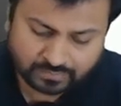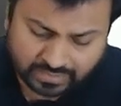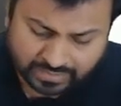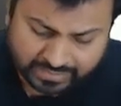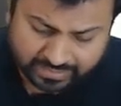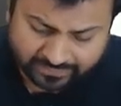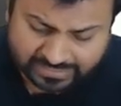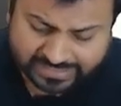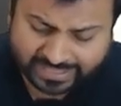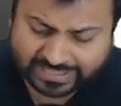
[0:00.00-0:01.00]

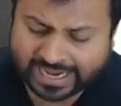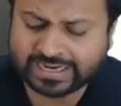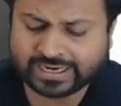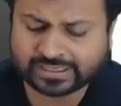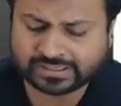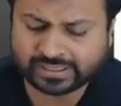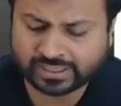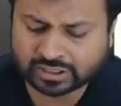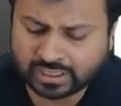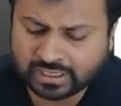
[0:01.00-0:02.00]
invest the entire net
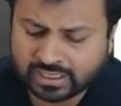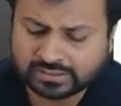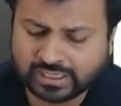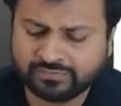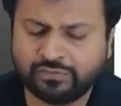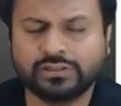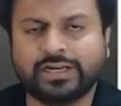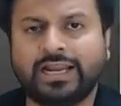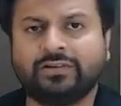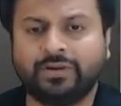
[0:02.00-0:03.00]
consideration, then full
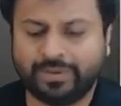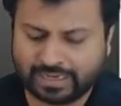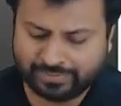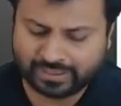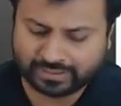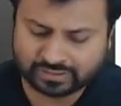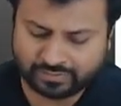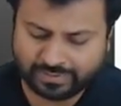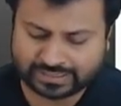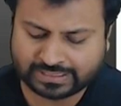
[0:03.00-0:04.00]
3 lakh will be capital gains
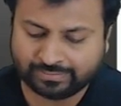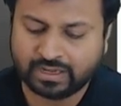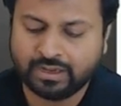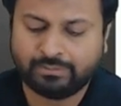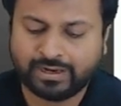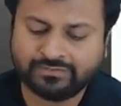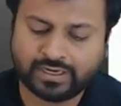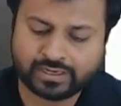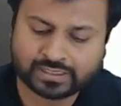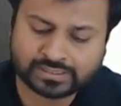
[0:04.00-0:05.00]
will be exempt. But if the
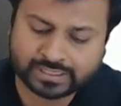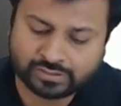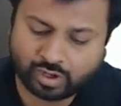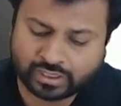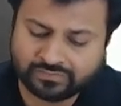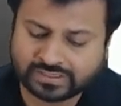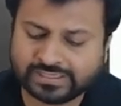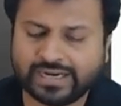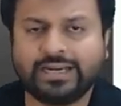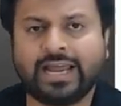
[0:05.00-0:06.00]
trust does not invest
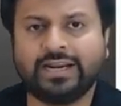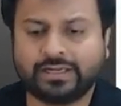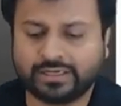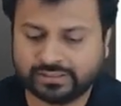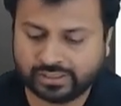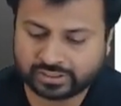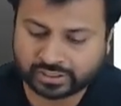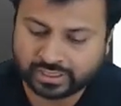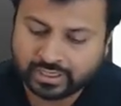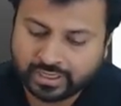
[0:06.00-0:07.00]
the entire net
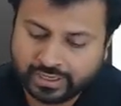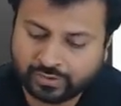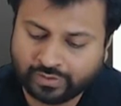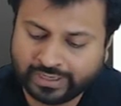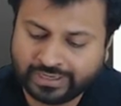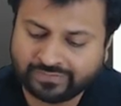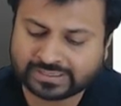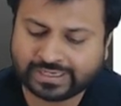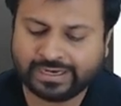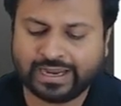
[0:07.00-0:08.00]
consideration, it only
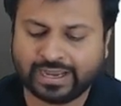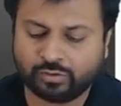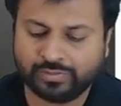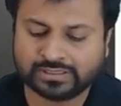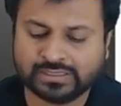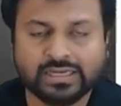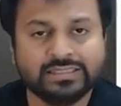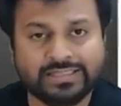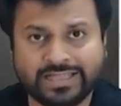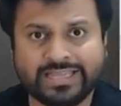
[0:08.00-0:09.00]
invests 8 lakh rupees,
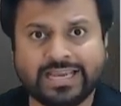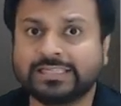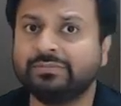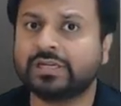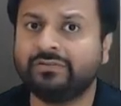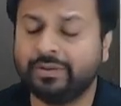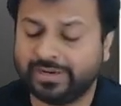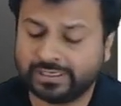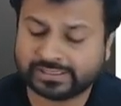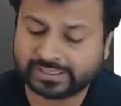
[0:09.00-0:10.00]
then the exemption will be
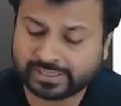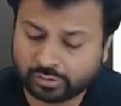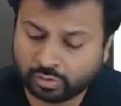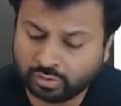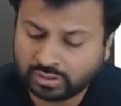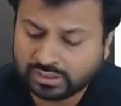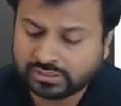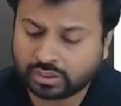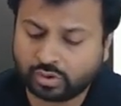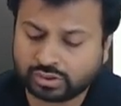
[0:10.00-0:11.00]
restricted to
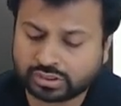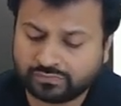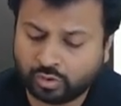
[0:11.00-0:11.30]
the cost of